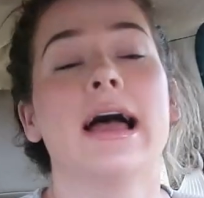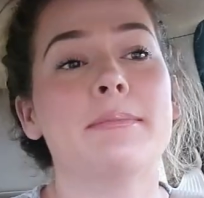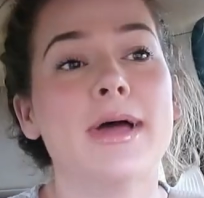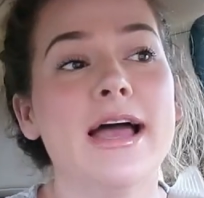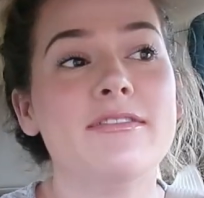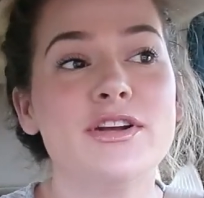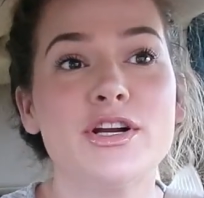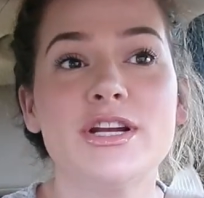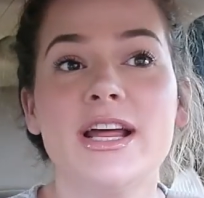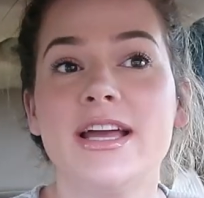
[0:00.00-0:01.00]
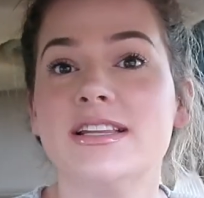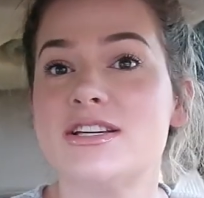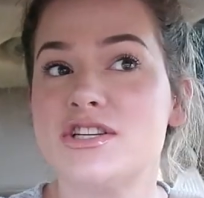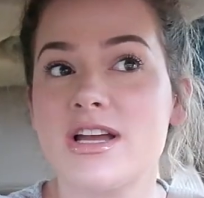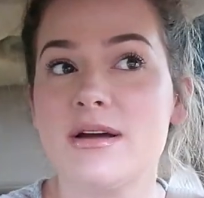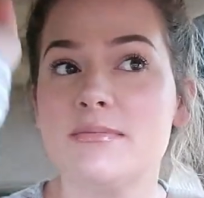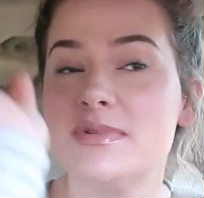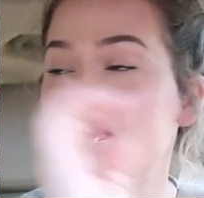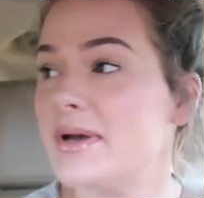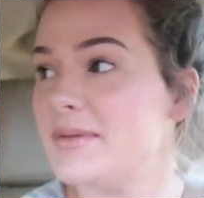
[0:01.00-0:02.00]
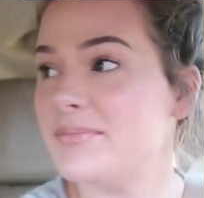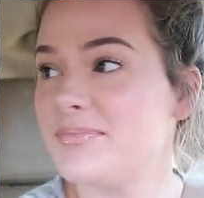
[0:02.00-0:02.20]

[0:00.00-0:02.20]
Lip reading: I'm not having her today unless she comes, but